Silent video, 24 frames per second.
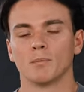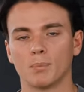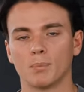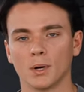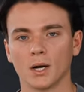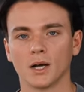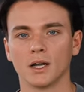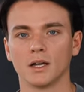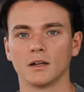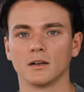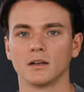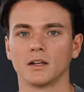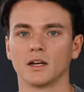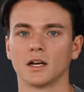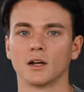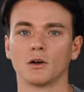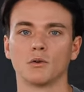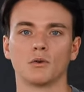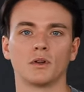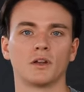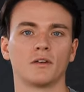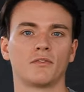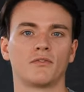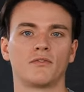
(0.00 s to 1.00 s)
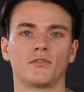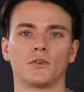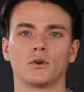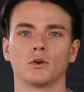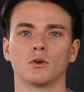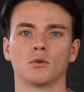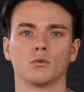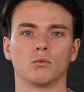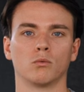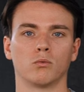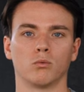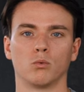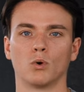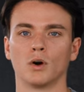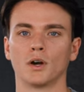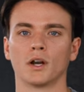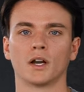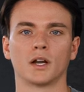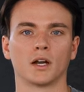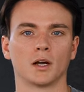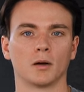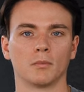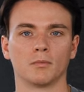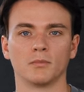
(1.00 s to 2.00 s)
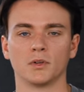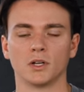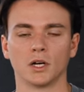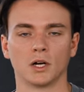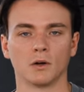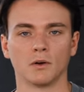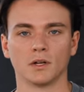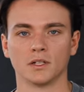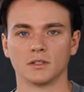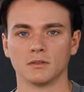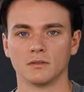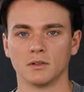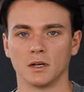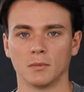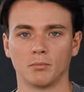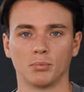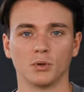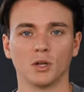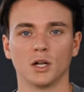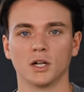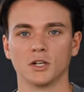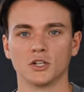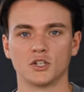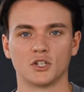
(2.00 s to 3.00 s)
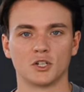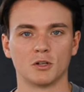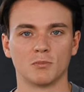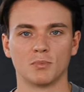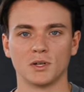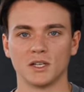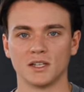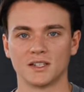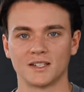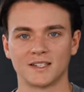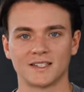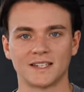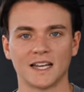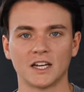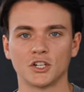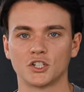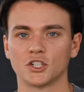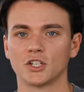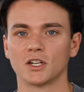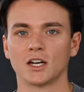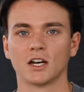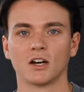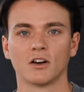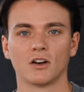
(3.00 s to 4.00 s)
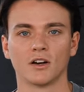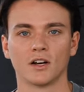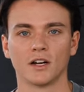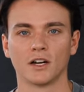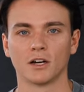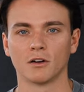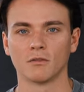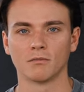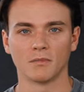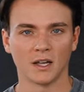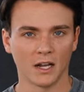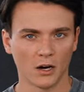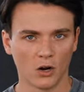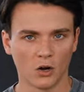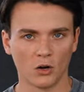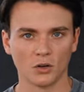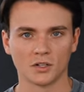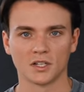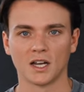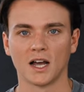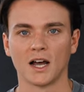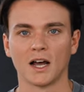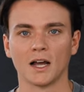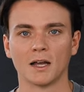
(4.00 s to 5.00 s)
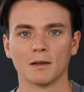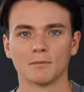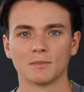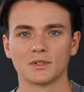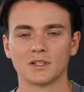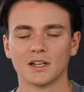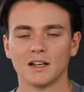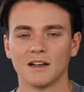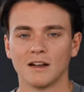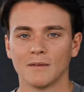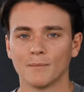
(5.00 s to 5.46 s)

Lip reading: But if you're wanting a plunge to be stationary at all times,